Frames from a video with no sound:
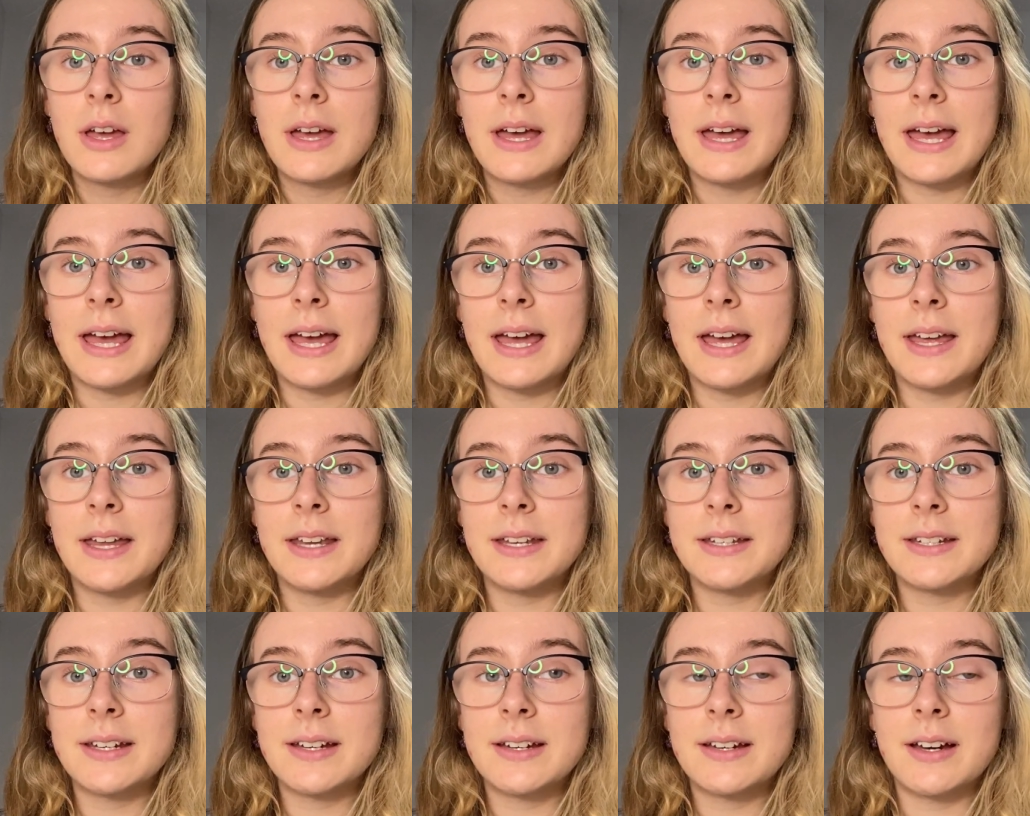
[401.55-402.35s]

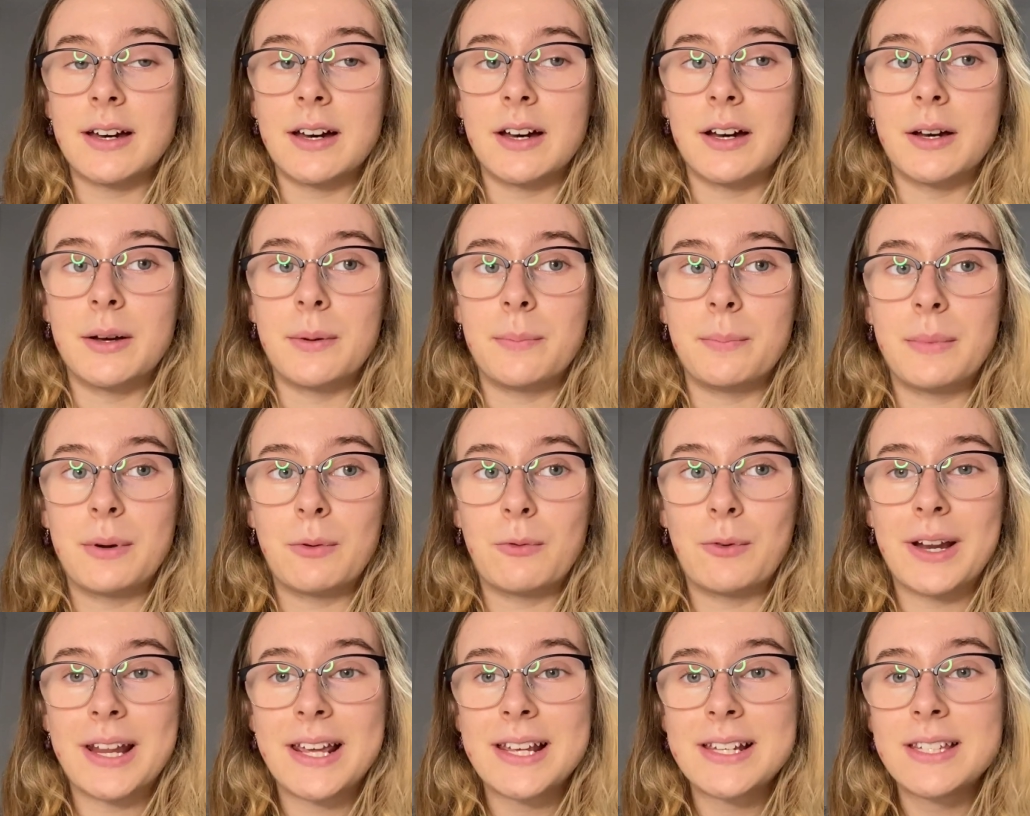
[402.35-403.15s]
And
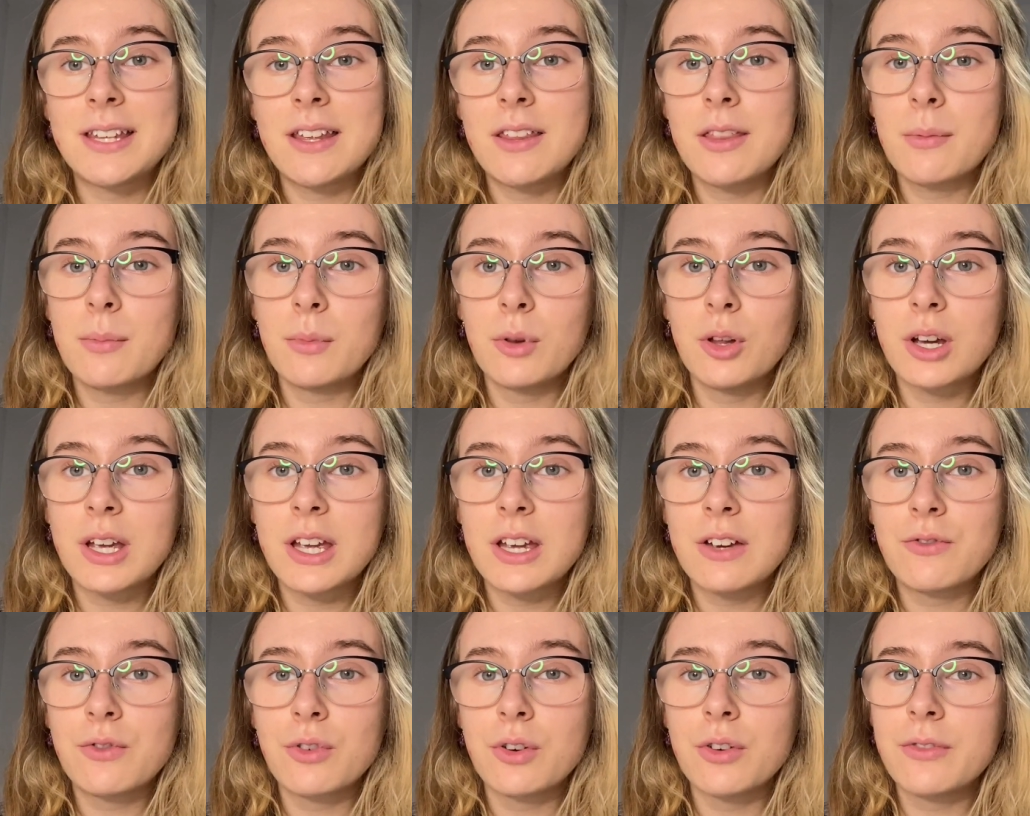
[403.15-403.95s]
when I see them
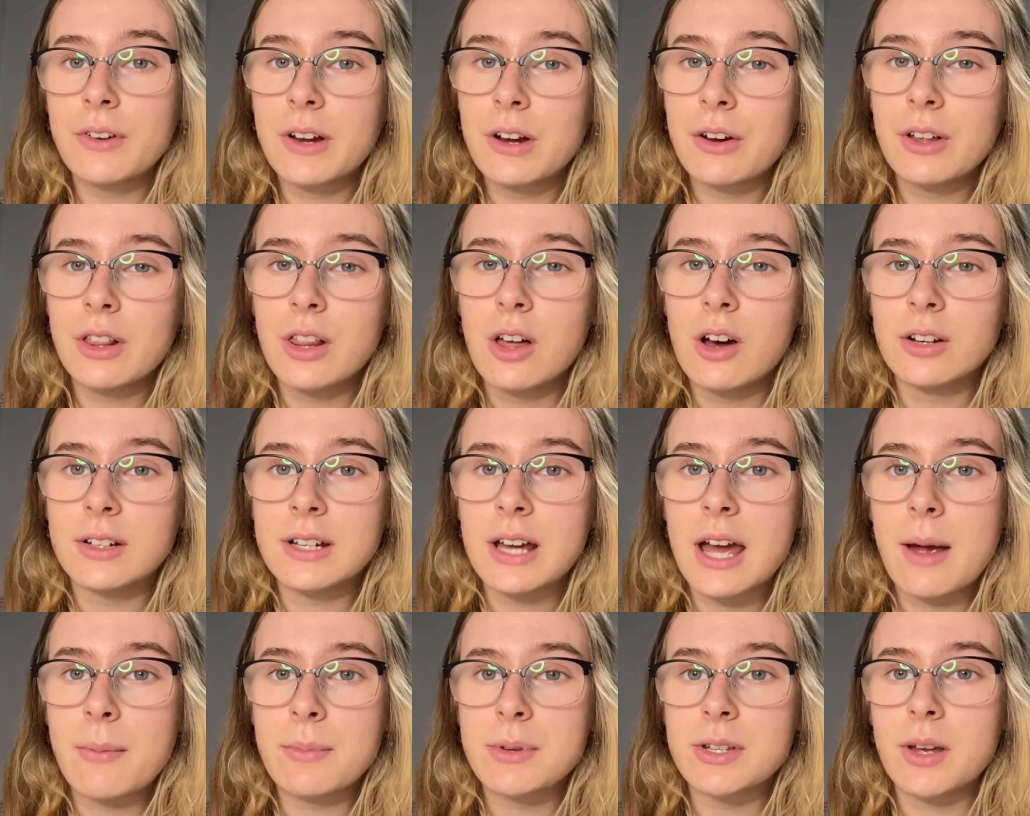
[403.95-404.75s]
looking for a very long
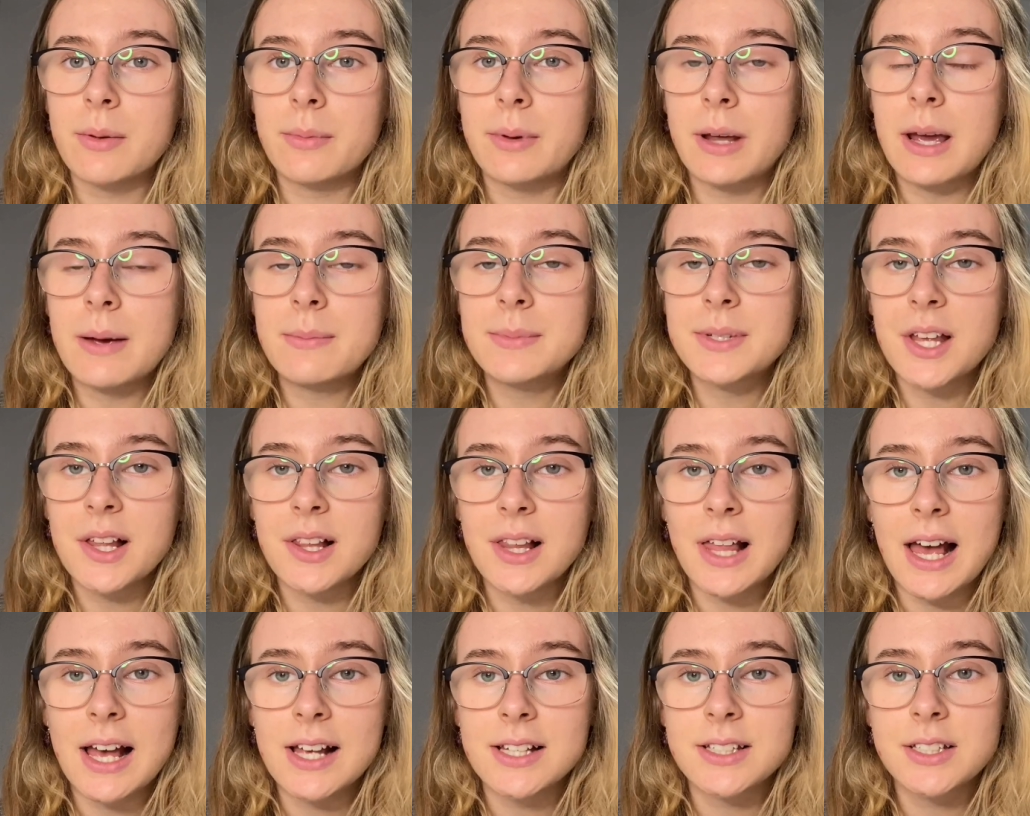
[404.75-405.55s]
time, sometimes I'll
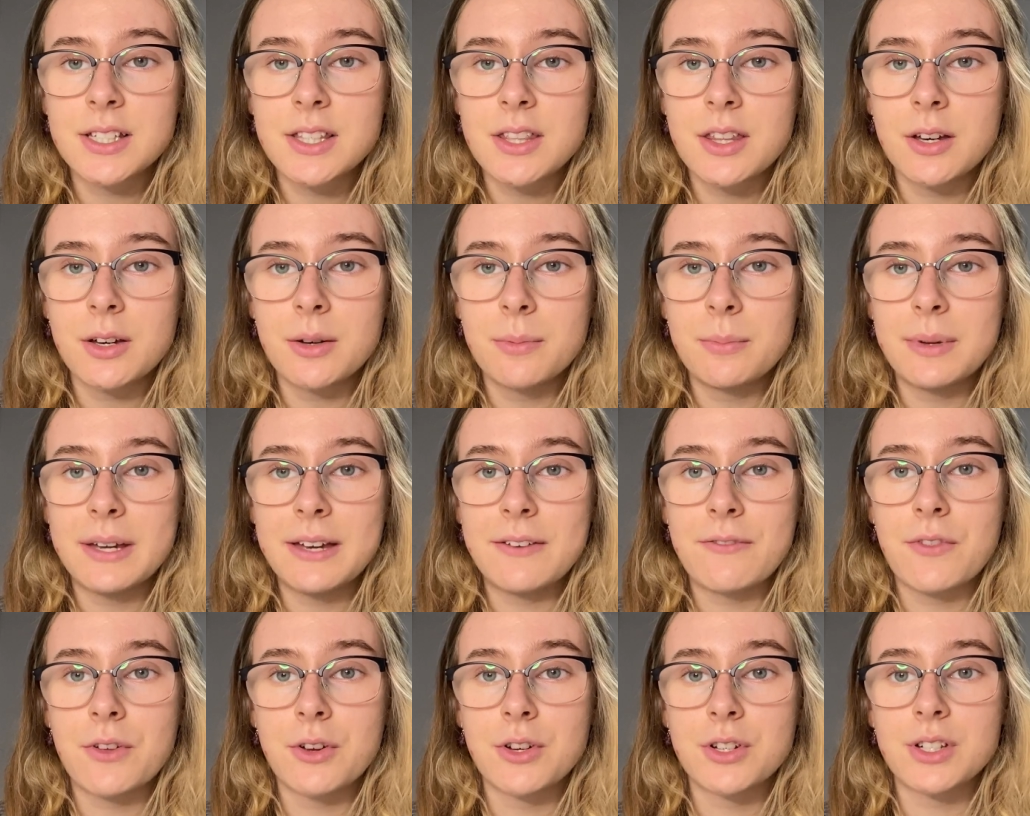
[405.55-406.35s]
ask them
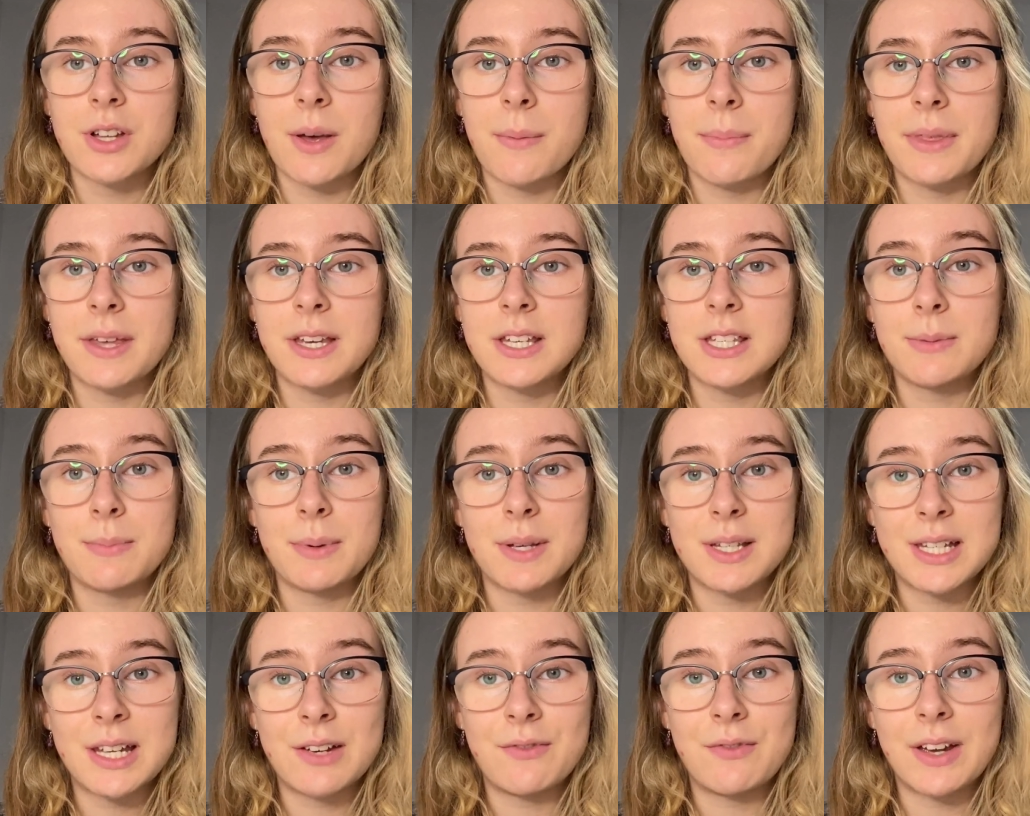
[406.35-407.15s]
if there's something
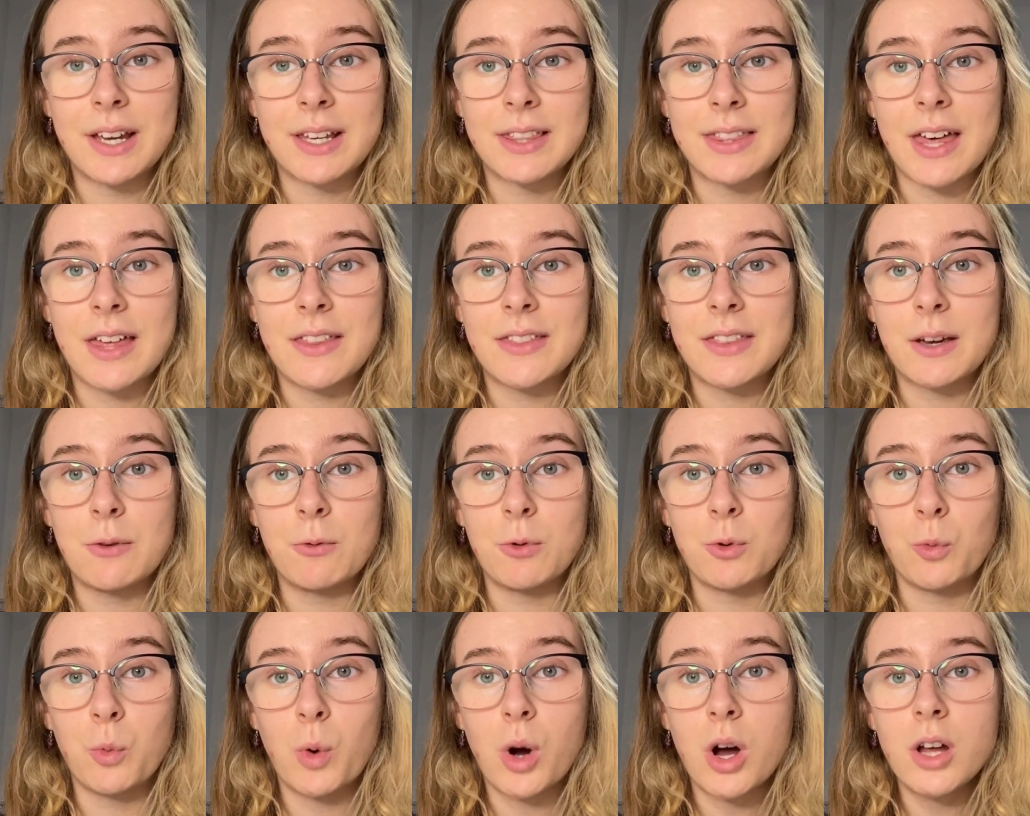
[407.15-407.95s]
specific that they
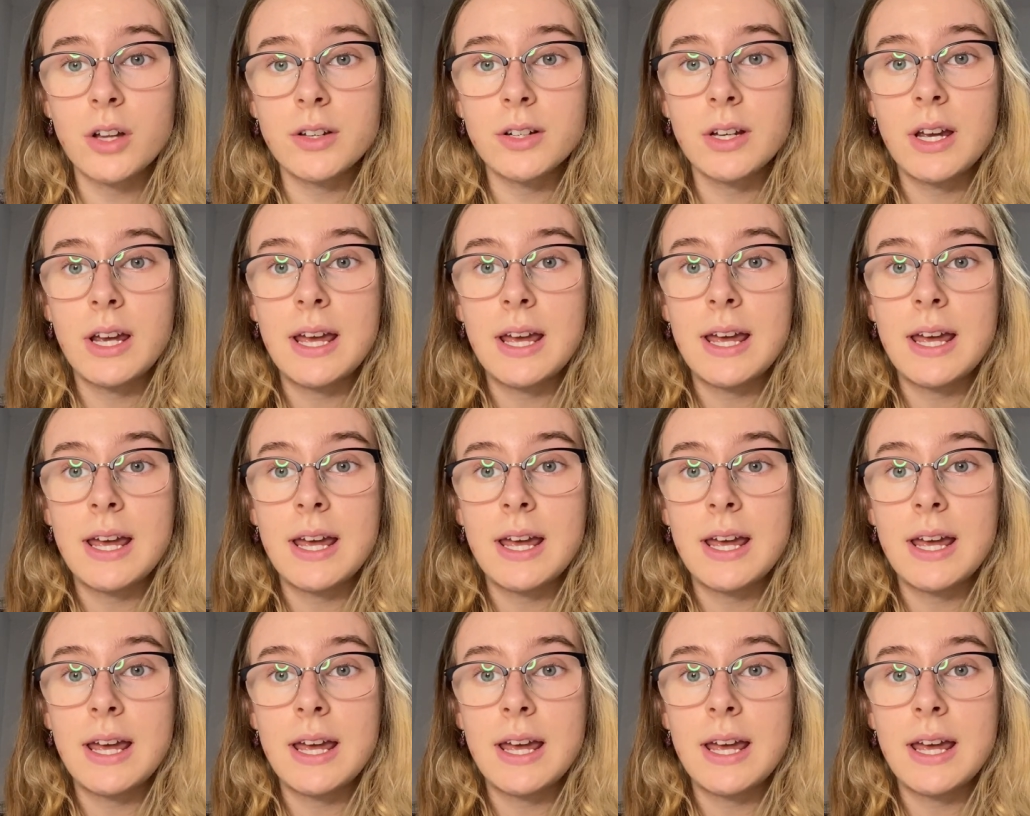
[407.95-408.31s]
would want.